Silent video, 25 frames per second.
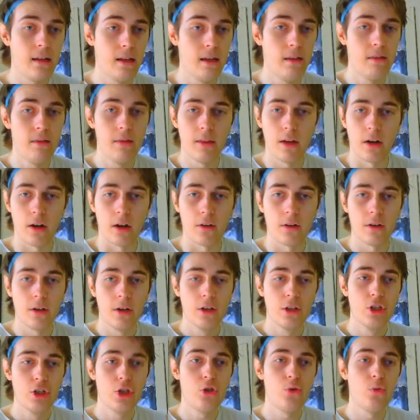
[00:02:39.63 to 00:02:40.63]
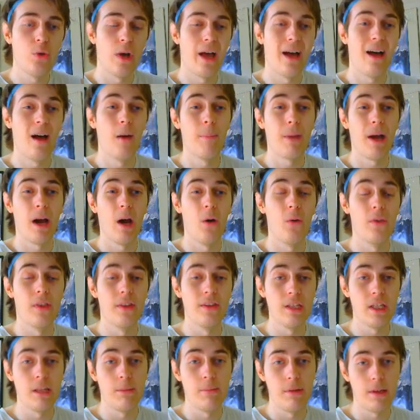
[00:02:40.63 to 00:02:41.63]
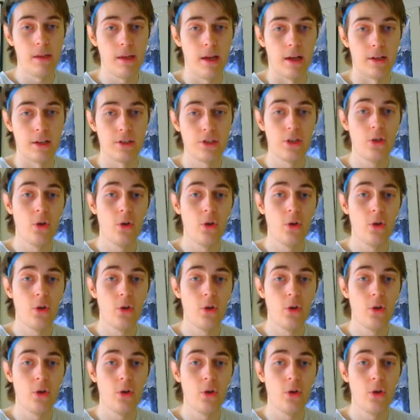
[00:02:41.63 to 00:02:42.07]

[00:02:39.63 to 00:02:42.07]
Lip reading: in there to help out with the DPS.